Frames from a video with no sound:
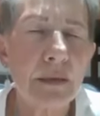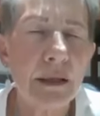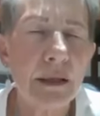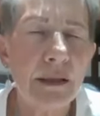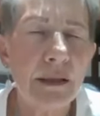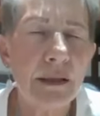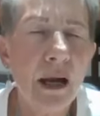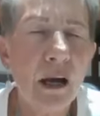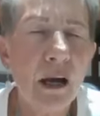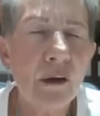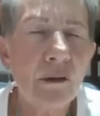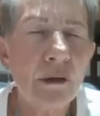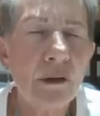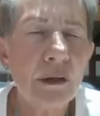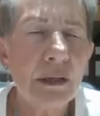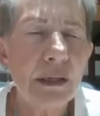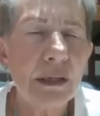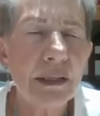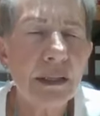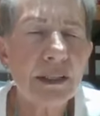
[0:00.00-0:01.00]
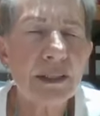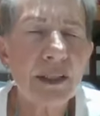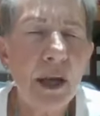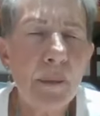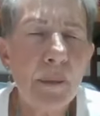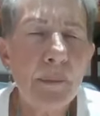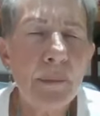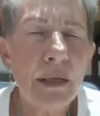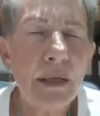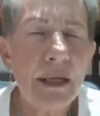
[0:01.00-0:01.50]
They are
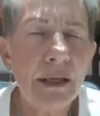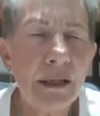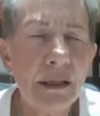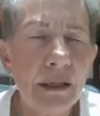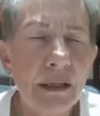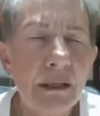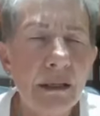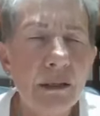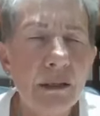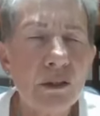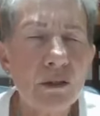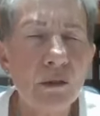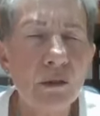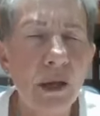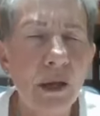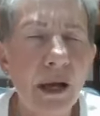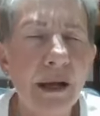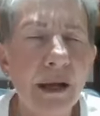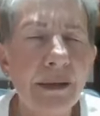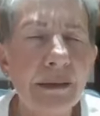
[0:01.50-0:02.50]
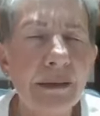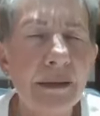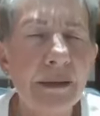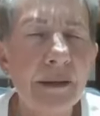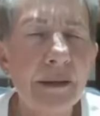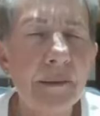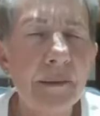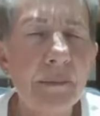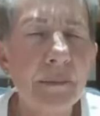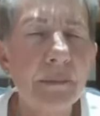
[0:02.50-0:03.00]
some here tonight
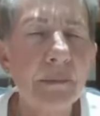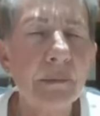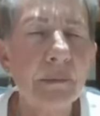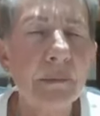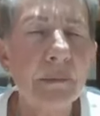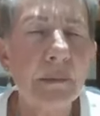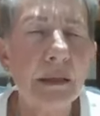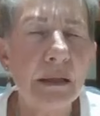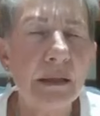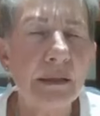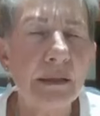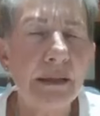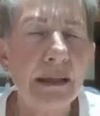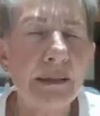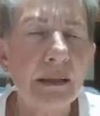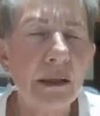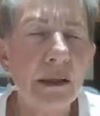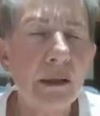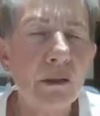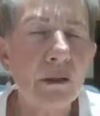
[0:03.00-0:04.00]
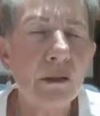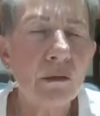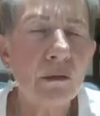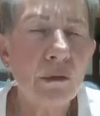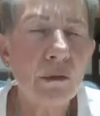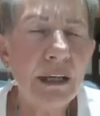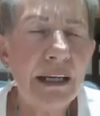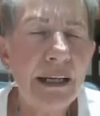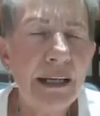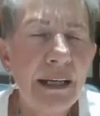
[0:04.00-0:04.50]
that
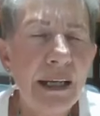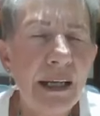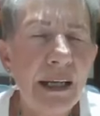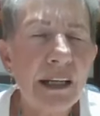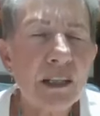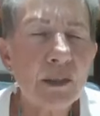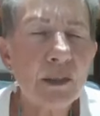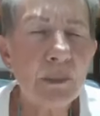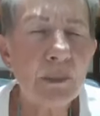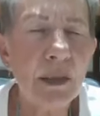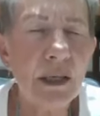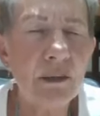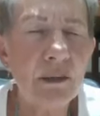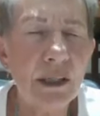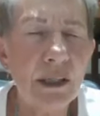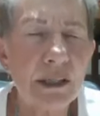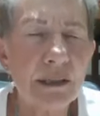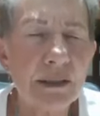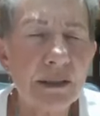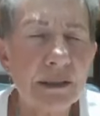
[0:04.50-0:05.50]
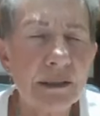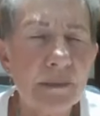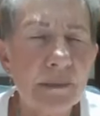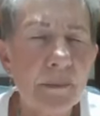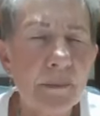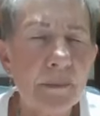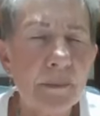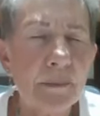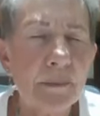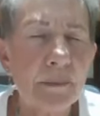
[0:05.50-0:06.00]
really experience
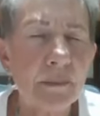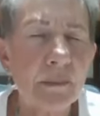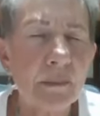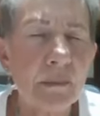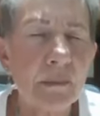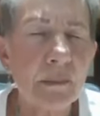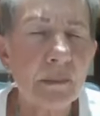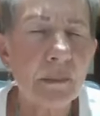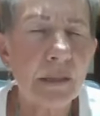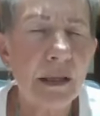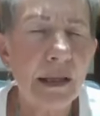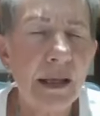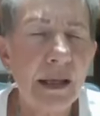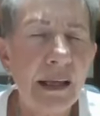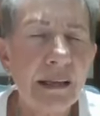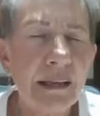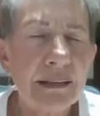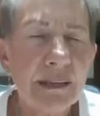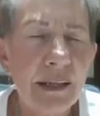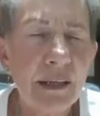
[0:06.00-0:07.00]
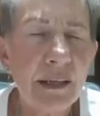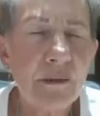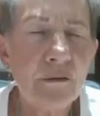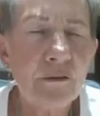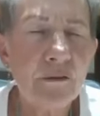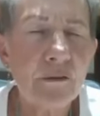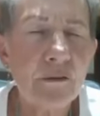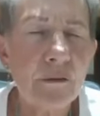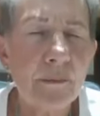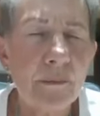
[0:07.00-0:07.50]
as if